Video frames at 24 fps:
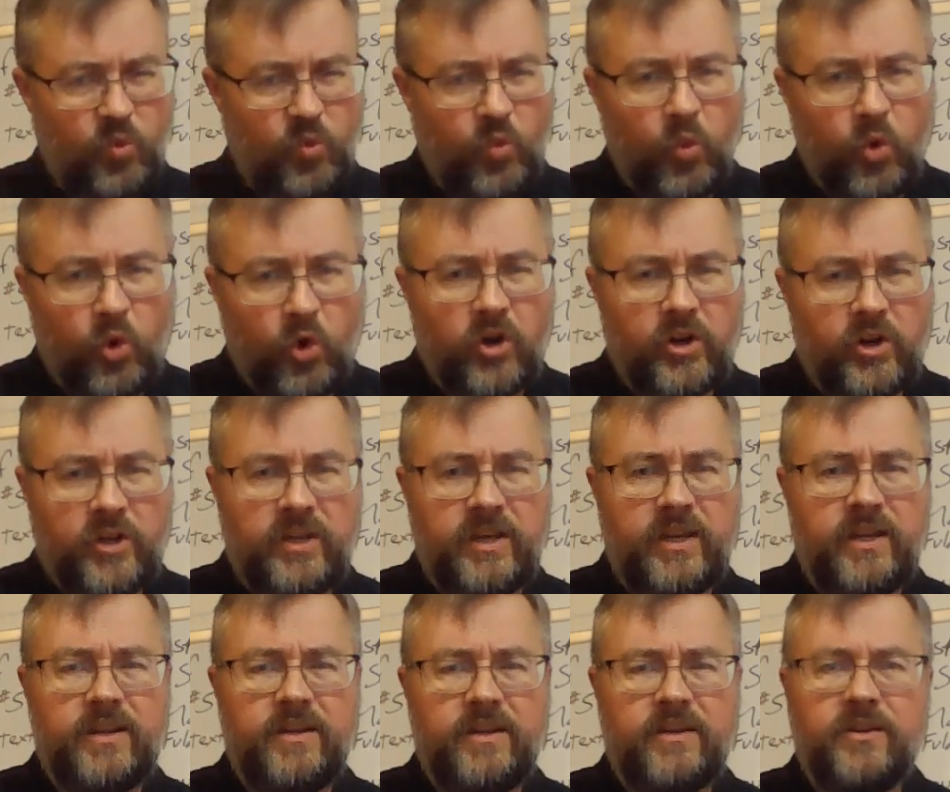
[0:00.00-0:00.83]

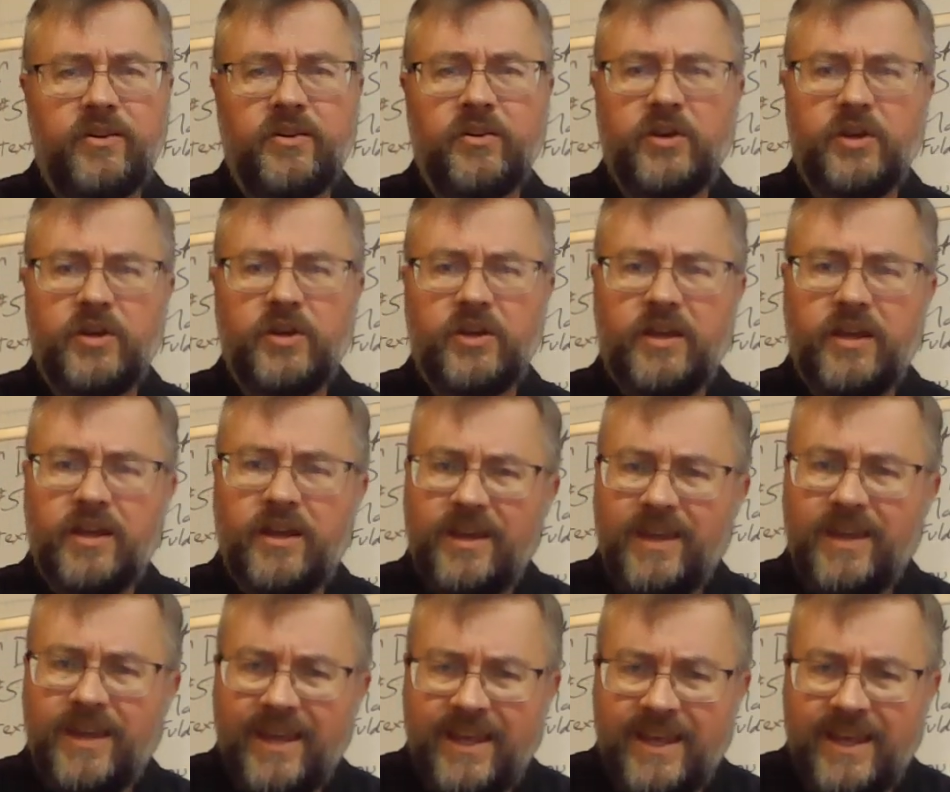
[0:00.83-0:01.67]
working
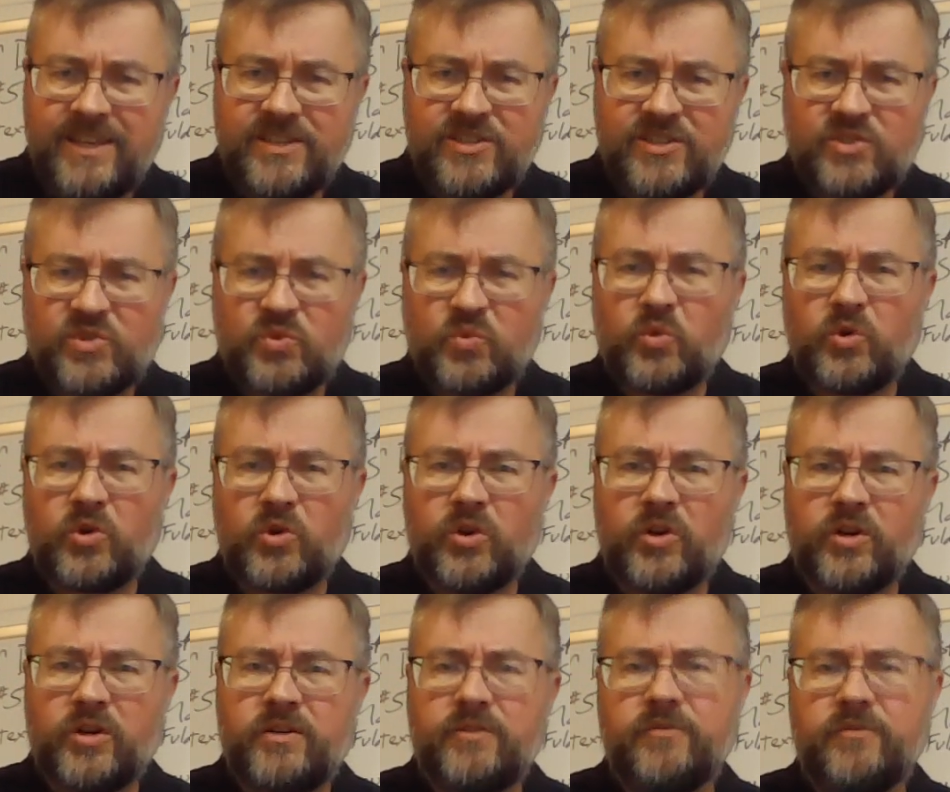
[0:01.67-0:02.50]
his
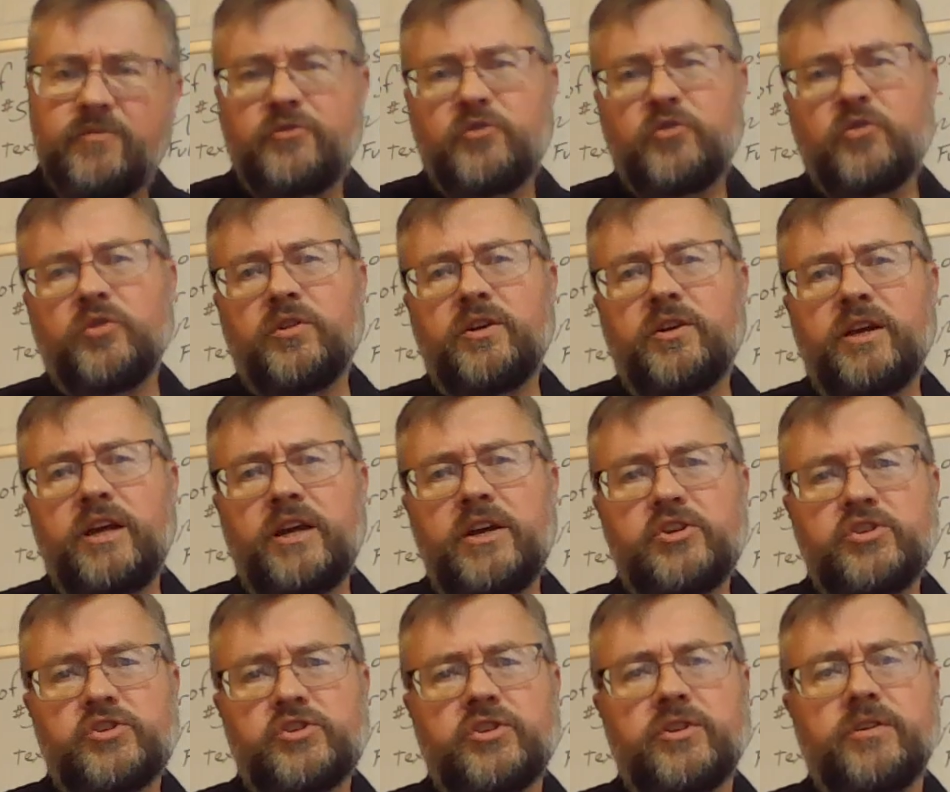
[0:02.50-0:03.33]
work of
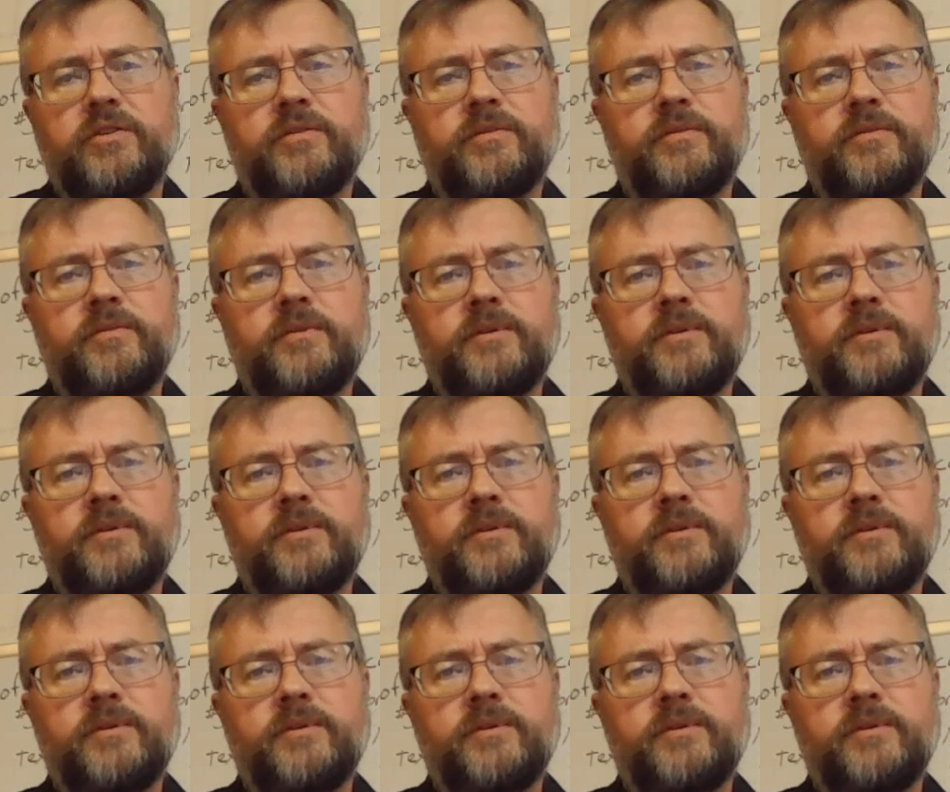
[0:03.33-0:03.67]
creation.